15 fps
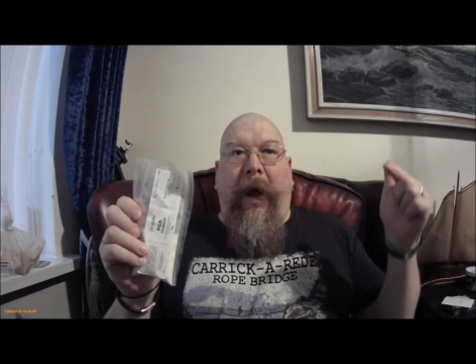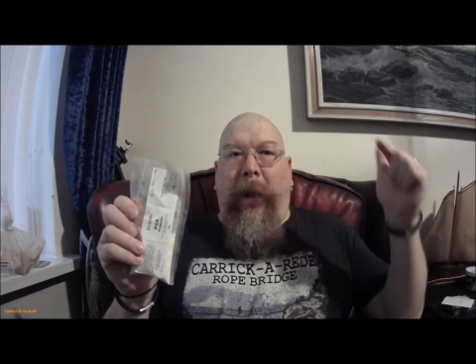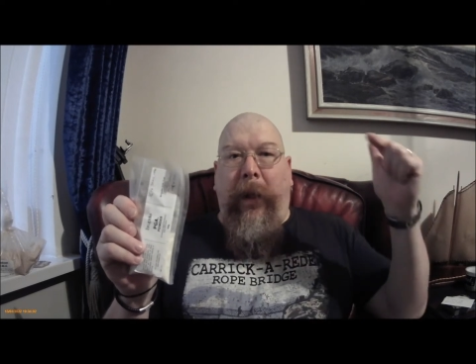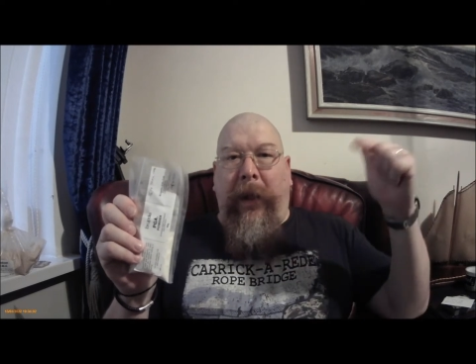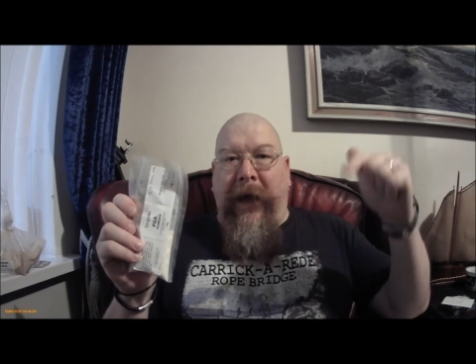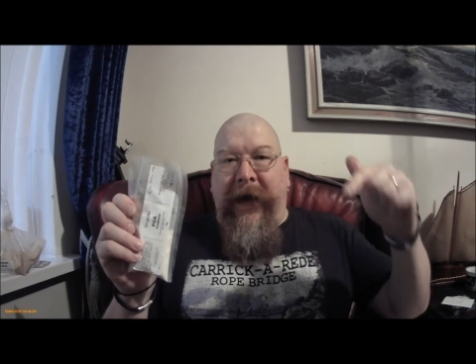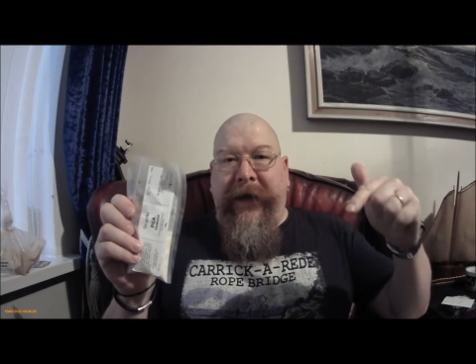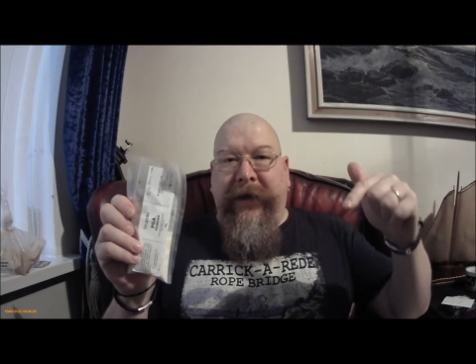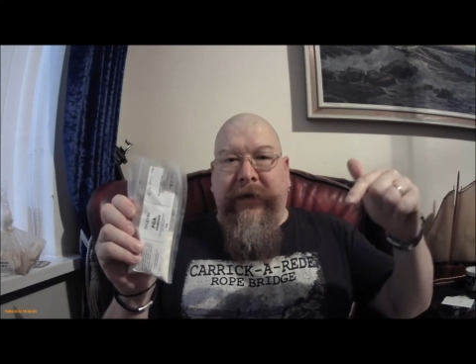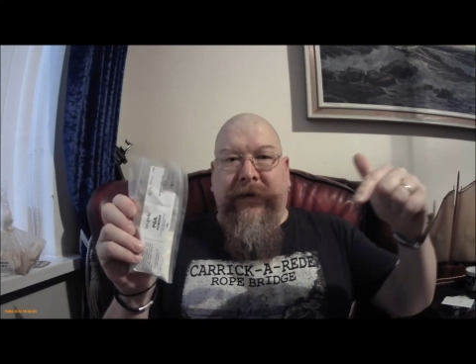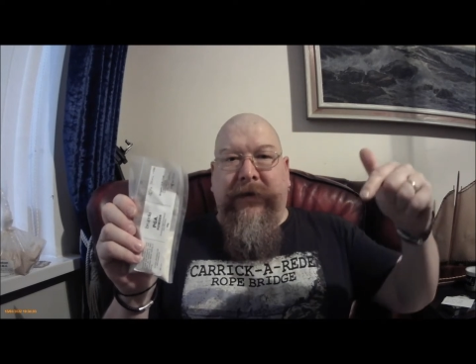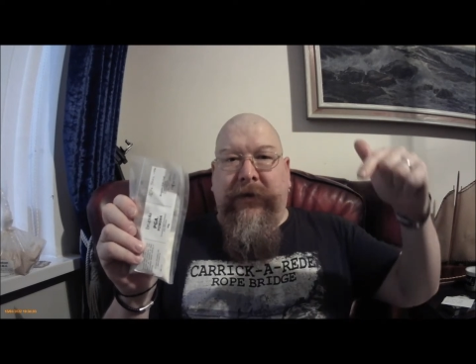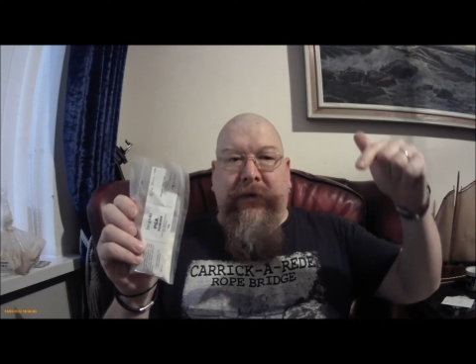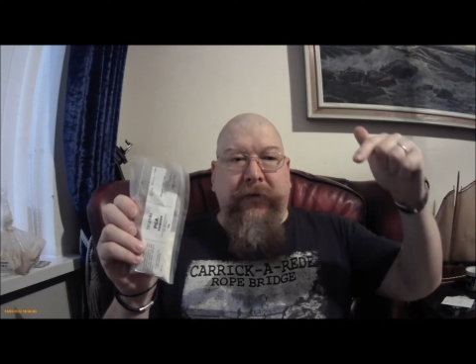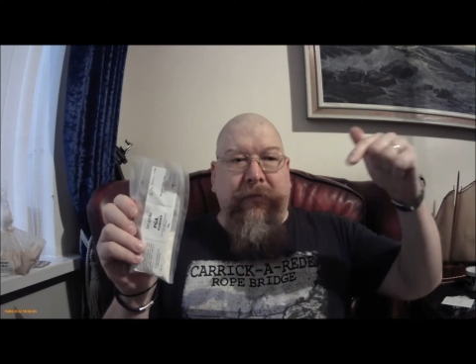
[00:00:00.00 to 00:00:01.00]

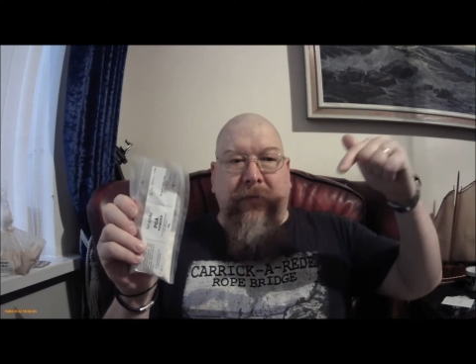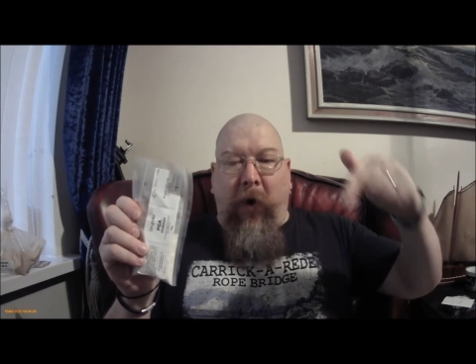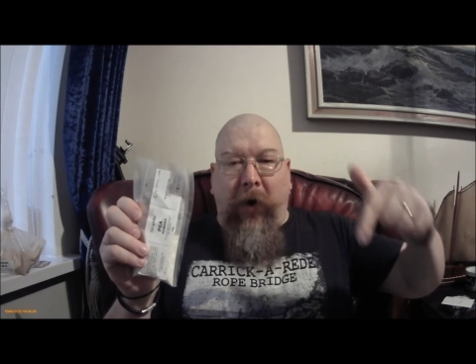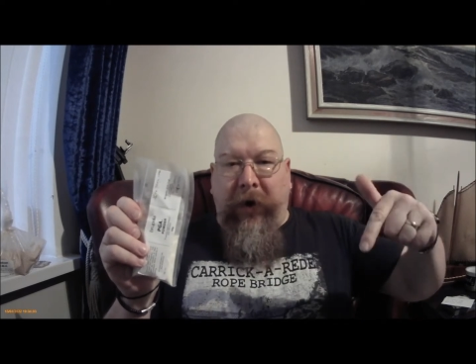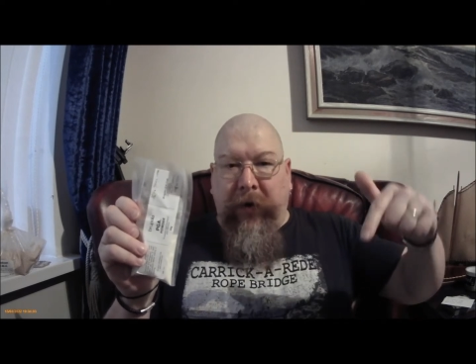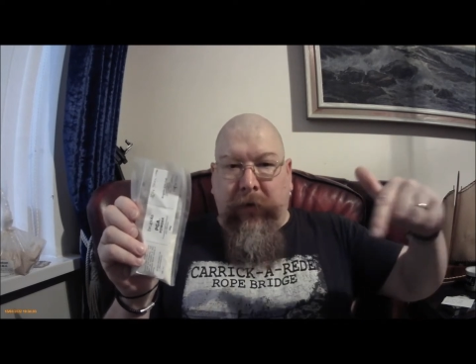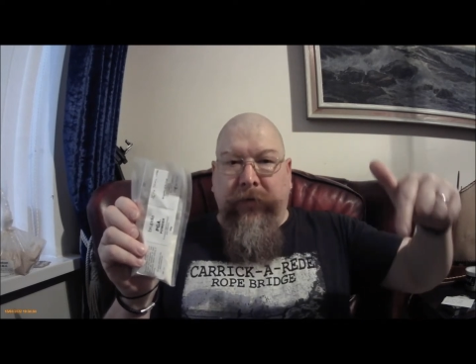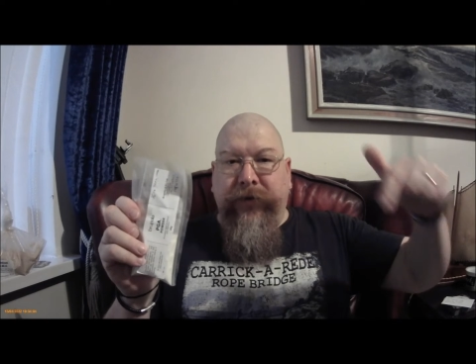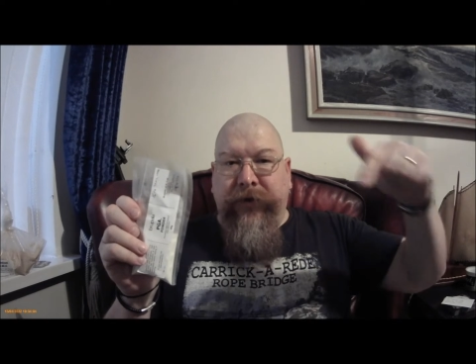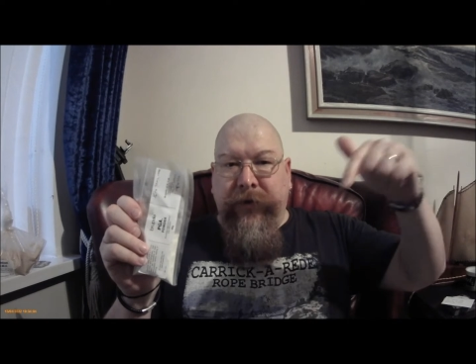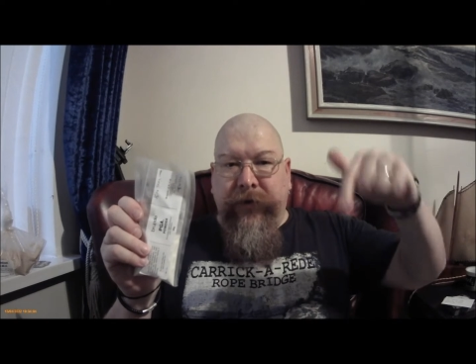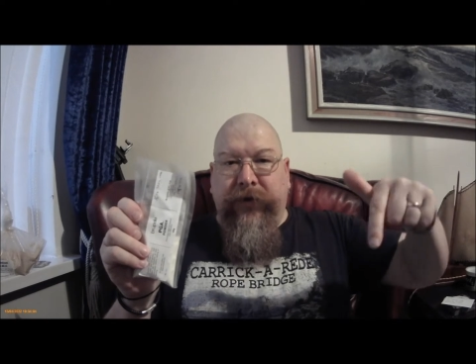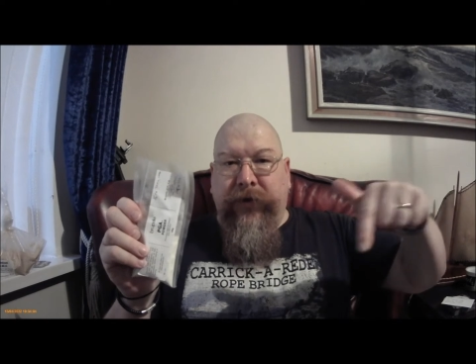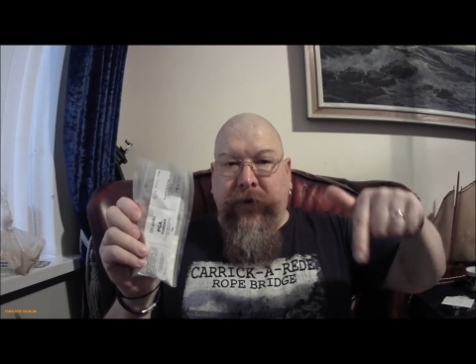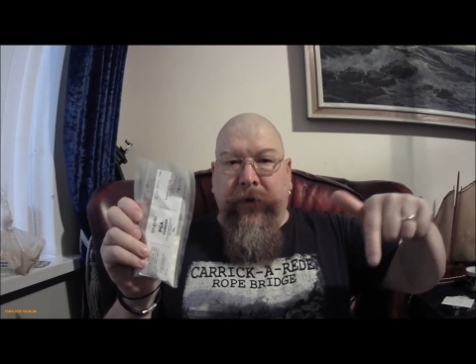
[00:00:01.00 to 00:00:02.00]
likes oils and
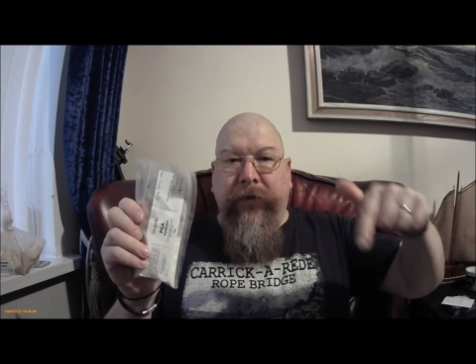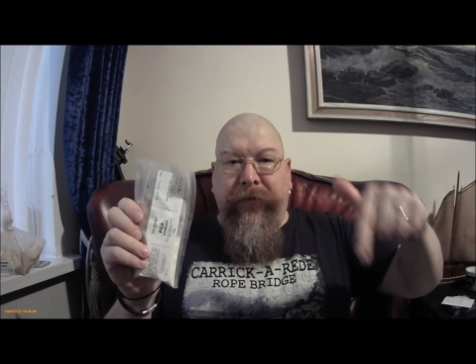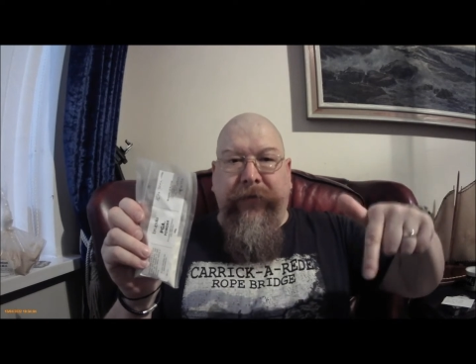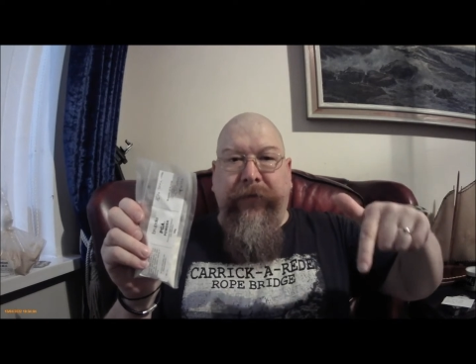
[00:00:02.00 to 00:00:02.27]
stuff,